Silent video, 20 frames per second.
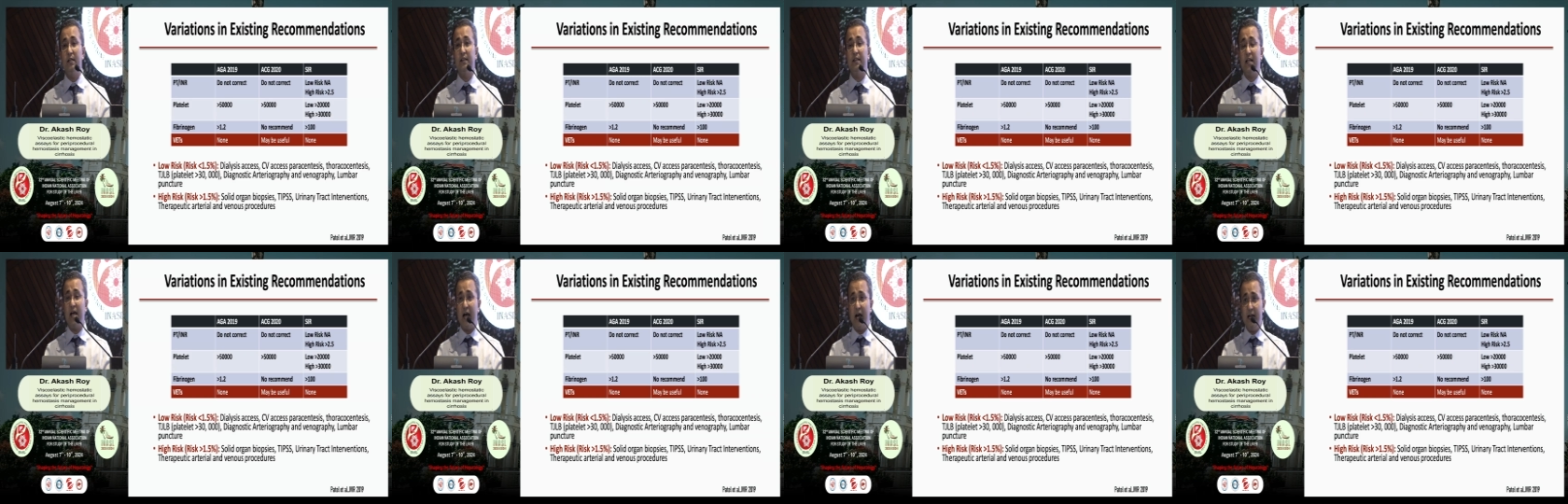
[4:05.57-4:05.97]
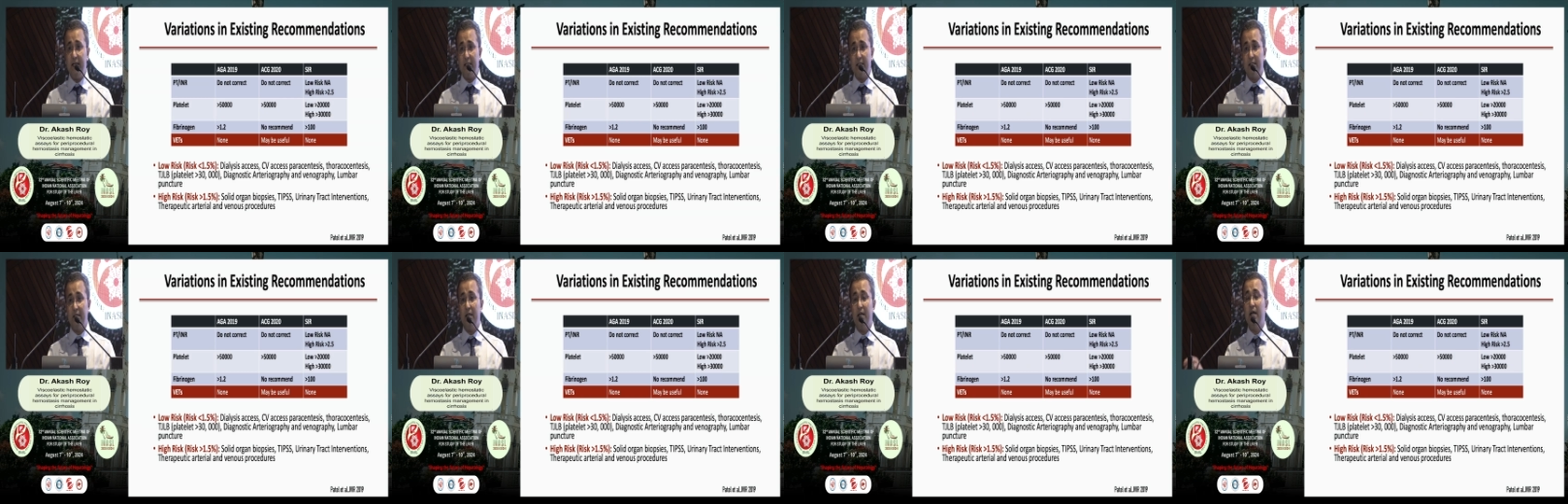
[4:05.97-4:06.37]

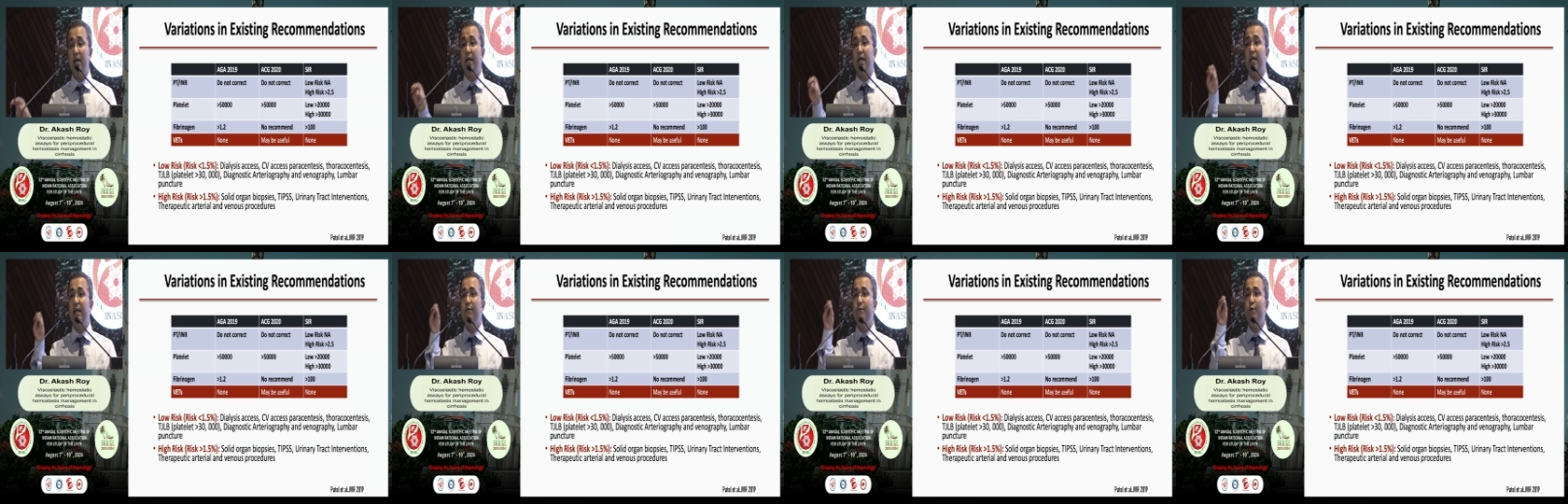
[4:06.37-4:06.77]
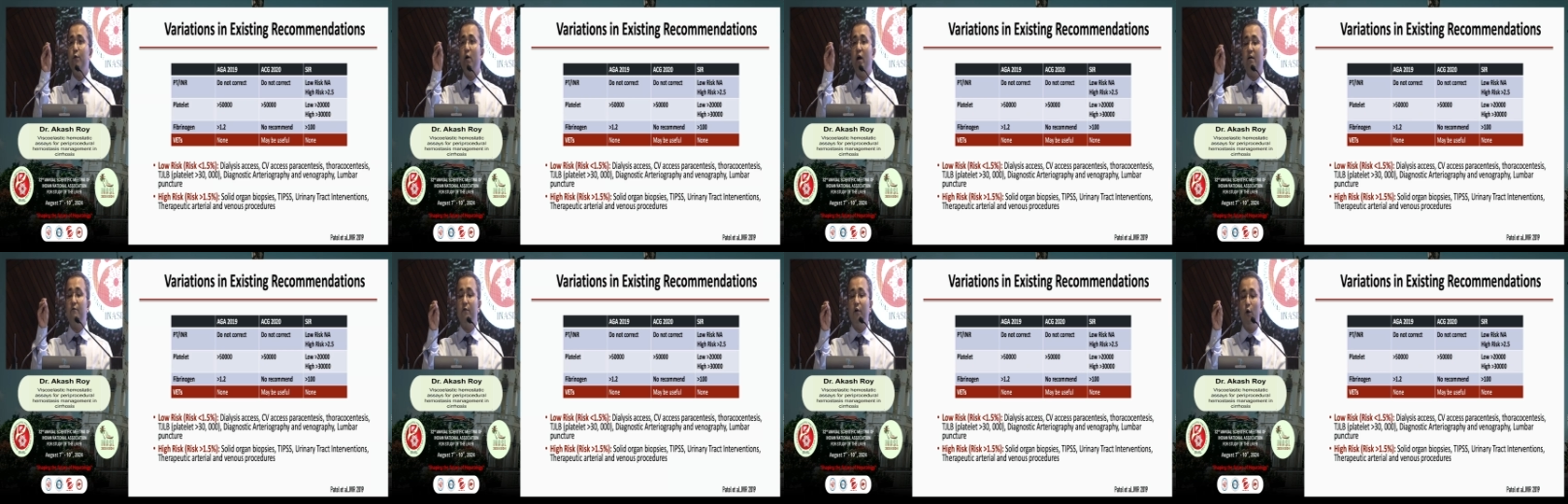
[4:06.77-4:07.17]
that if you
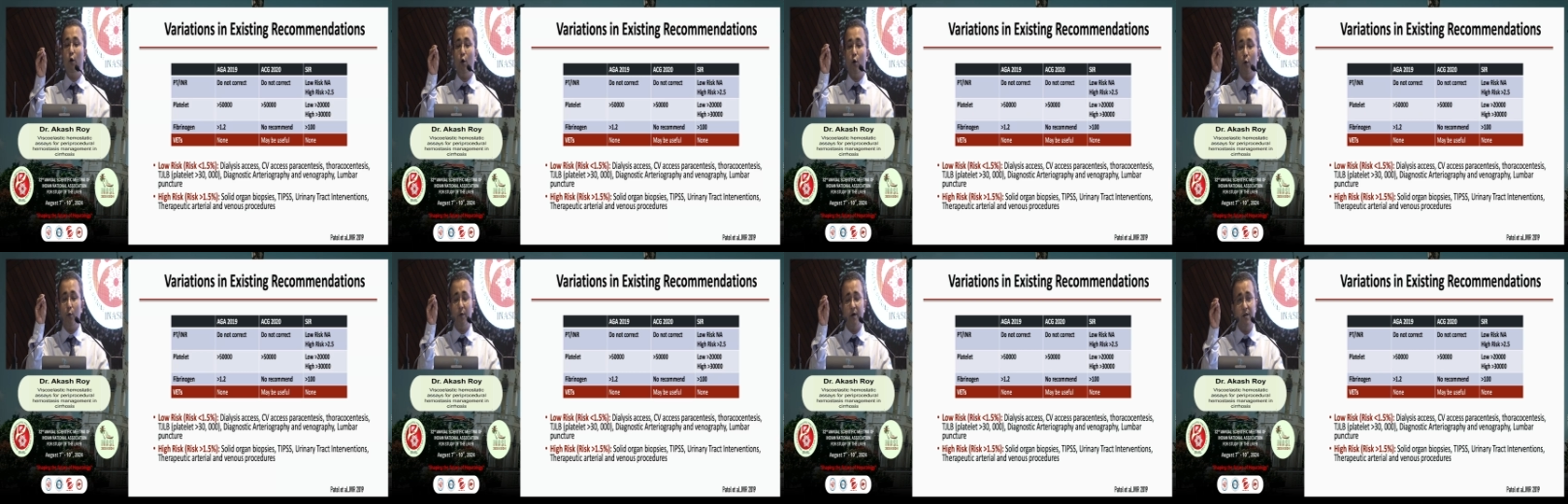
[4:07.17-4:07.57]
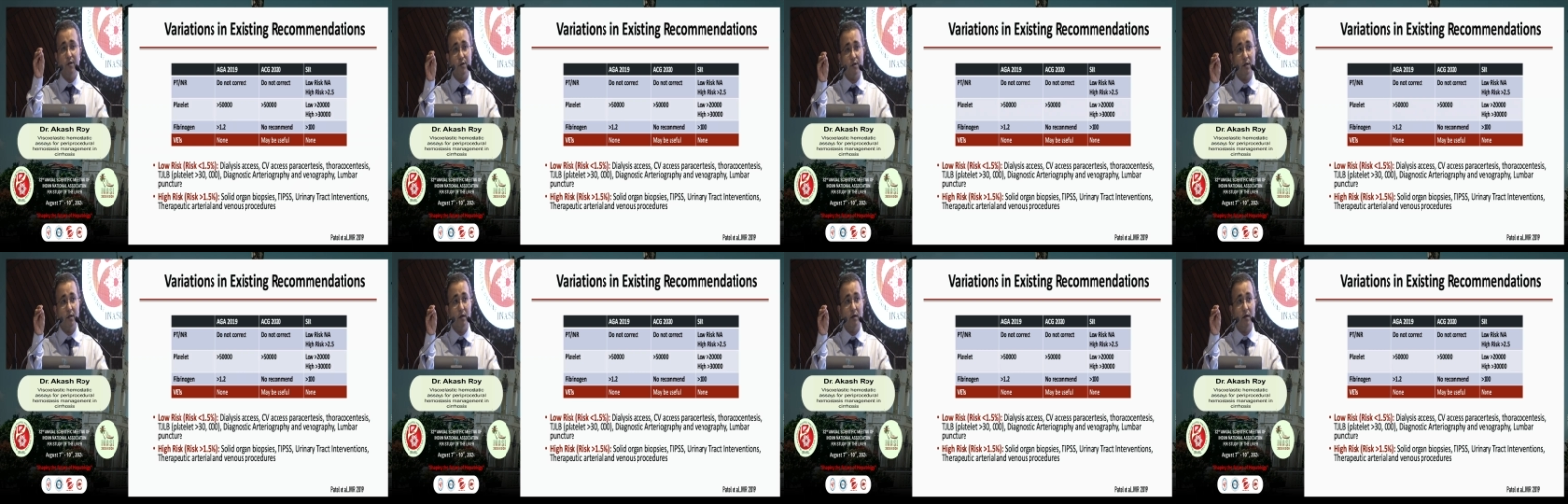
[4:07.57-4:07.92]
have a low risk,